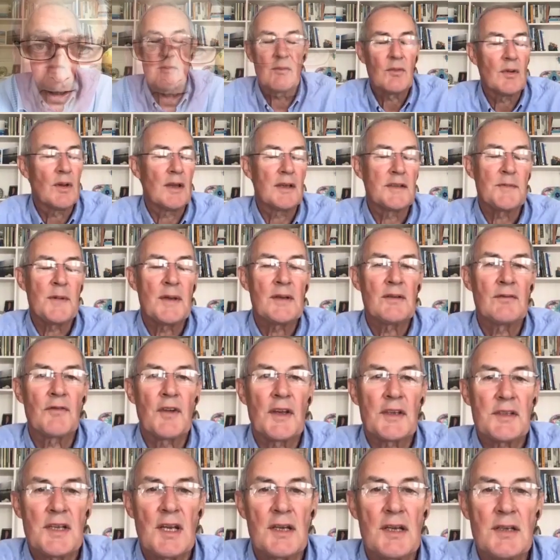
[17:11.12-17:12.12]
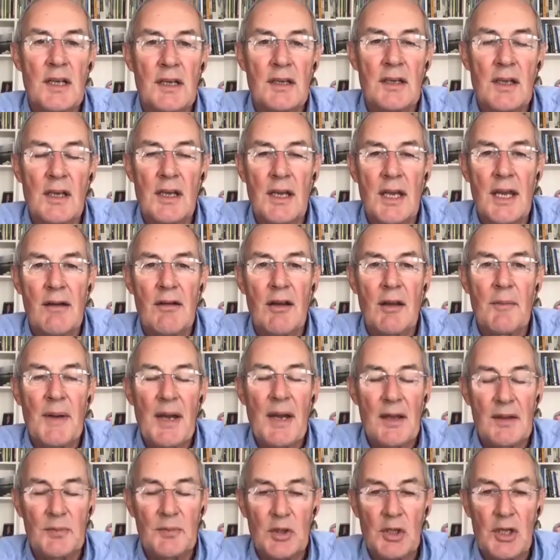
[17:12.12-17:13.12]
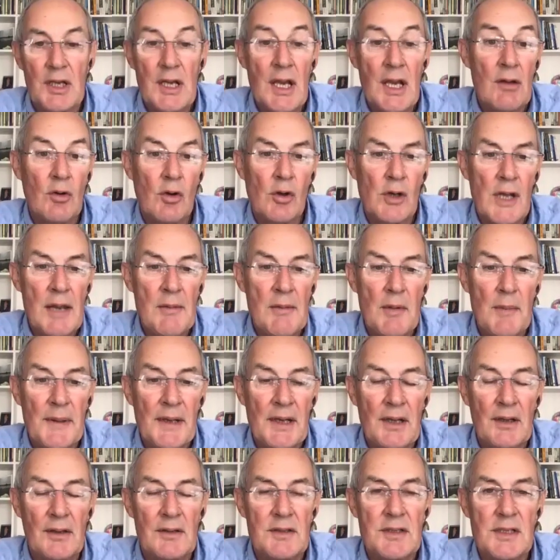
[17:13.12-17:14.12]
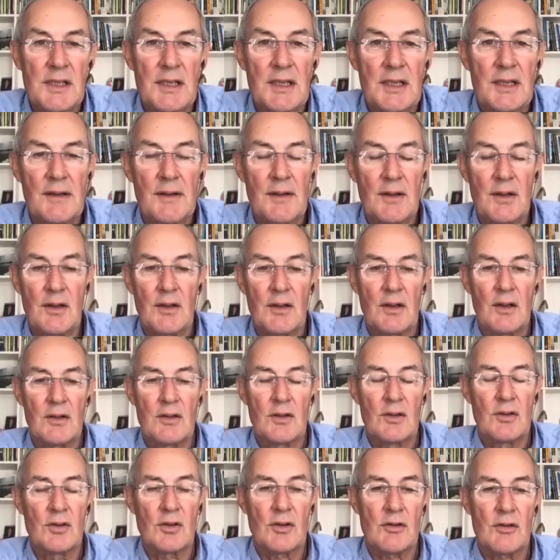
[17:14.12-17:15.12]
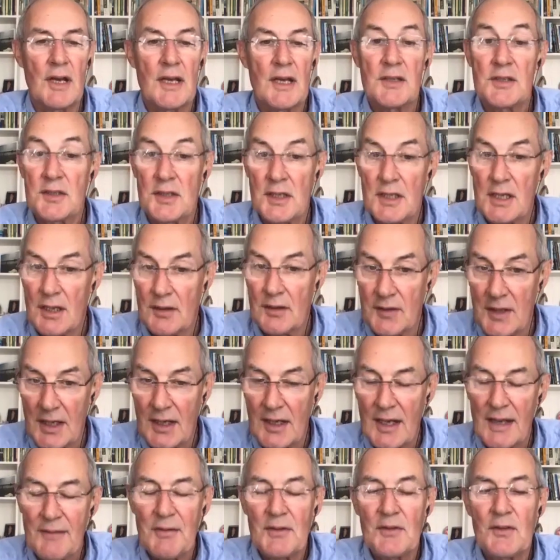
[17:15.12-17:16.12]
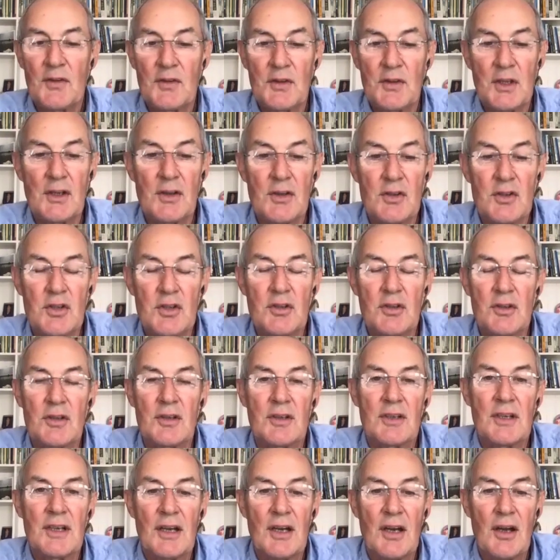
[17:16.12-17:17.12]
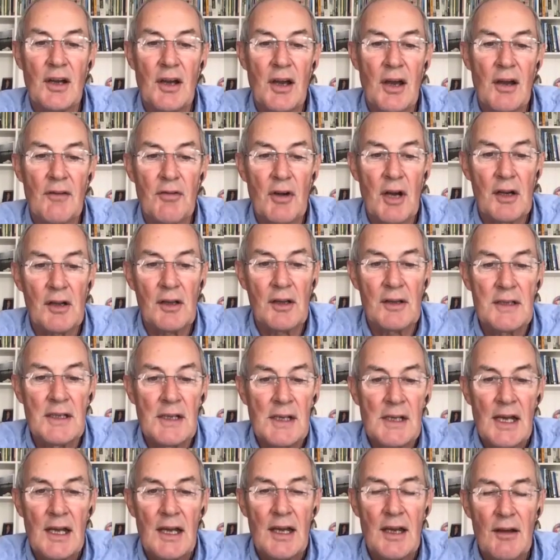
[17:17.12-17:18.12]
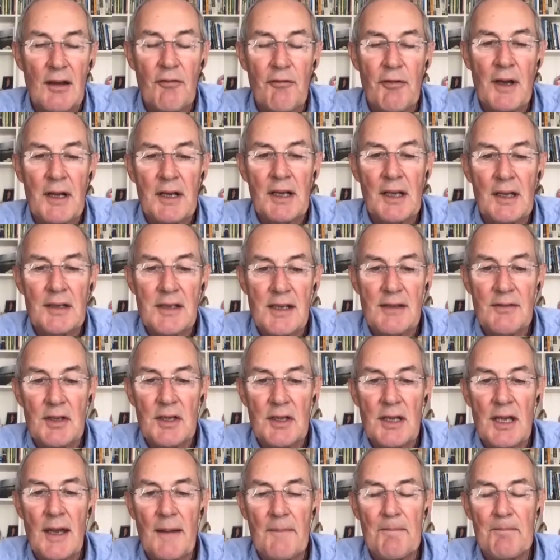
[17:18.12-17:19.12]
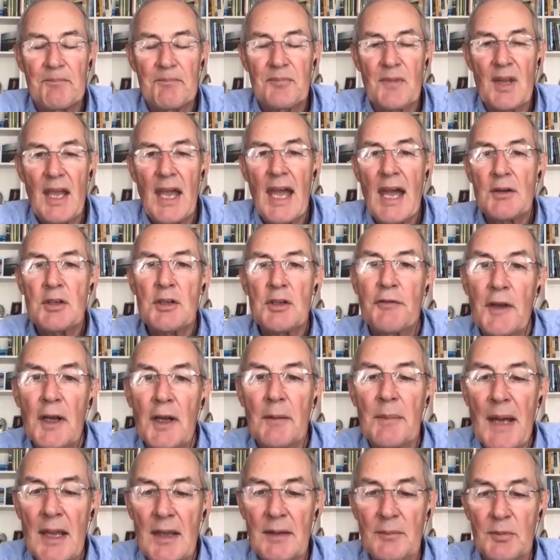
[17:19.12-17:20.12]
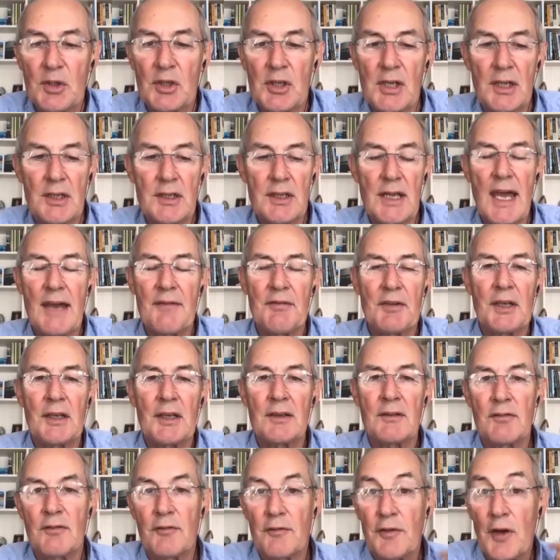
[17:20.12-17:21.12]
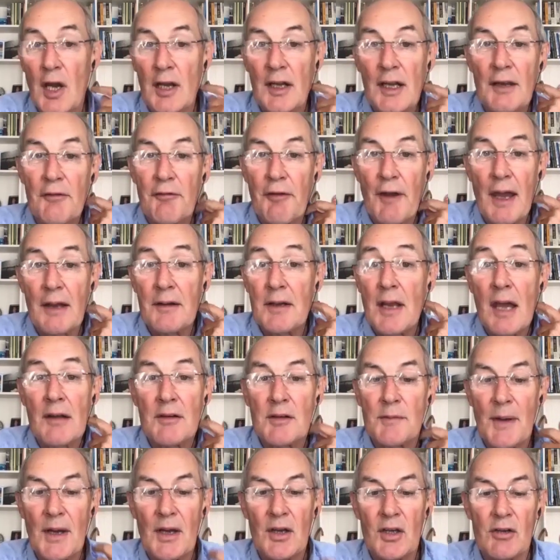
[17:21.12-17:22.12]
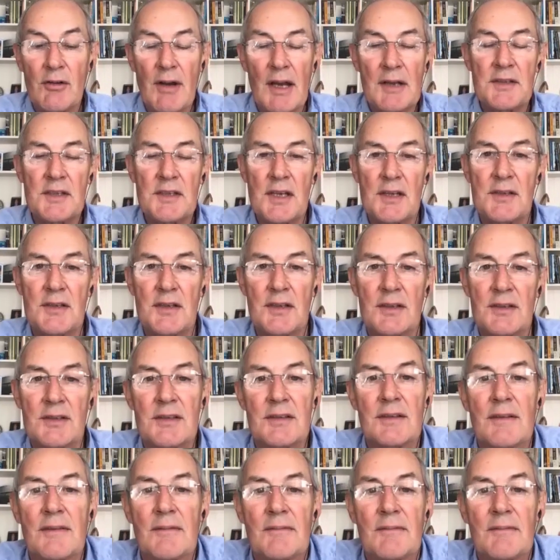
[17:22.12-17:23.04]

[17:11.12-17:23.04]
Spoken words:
It's been fascinating hearing about the book and how it all came about, Your Grace, the 11th Duke of Rutland. Finally, David, how do you feel about the book and having finally found out about your ancestors?